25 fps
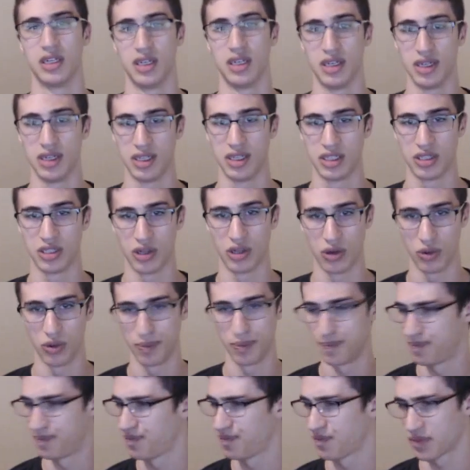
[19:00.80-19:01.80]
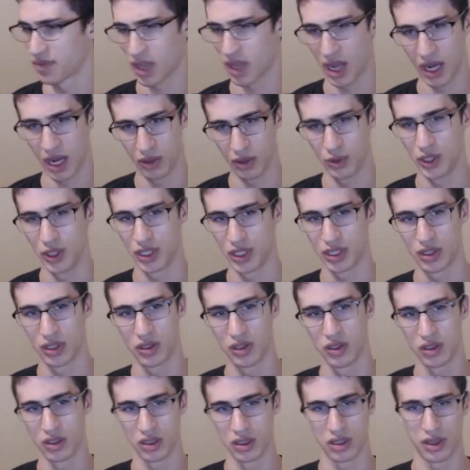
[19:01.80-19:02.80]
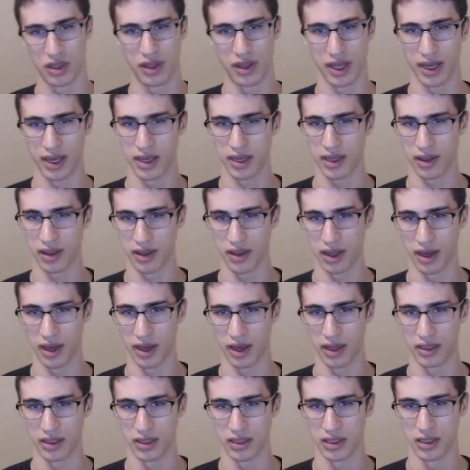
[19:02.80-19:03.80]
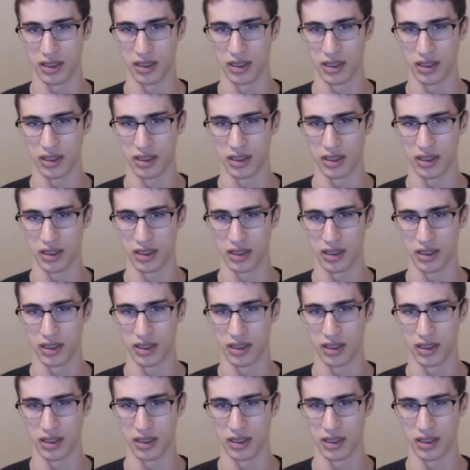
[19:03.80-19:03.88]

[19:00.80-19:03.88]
So I would just think that,